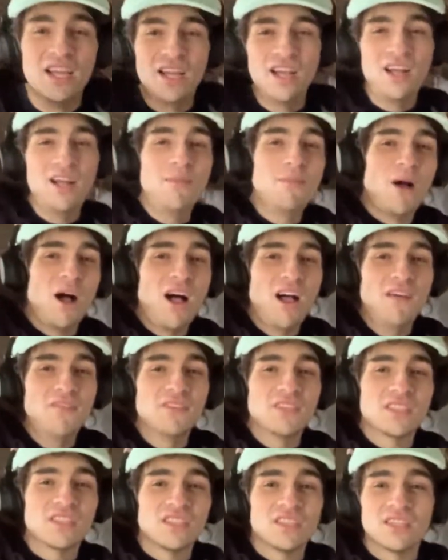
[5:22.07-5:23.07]
I'm
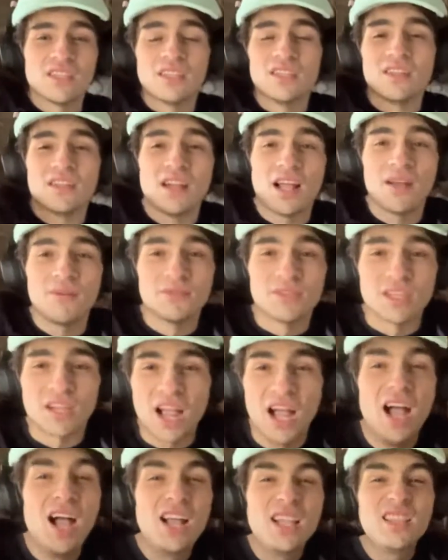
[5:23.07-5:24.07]
Avacyn, and I was
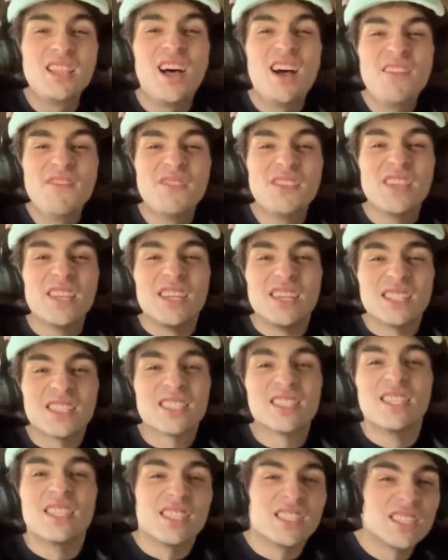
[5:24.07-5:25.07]
like, I love
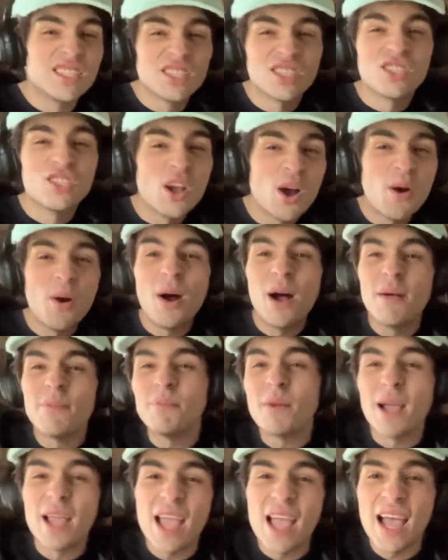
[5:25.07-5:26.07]
this. This is so up
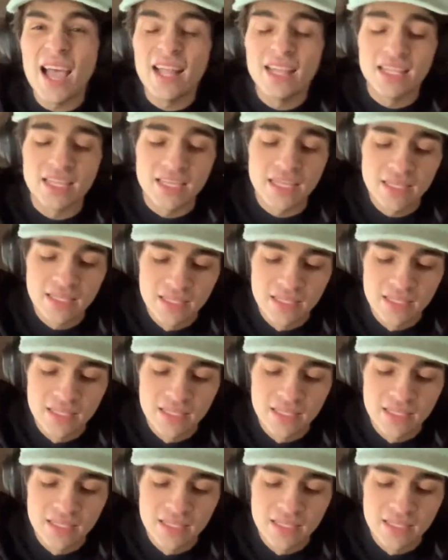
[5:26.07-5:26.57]
my alley.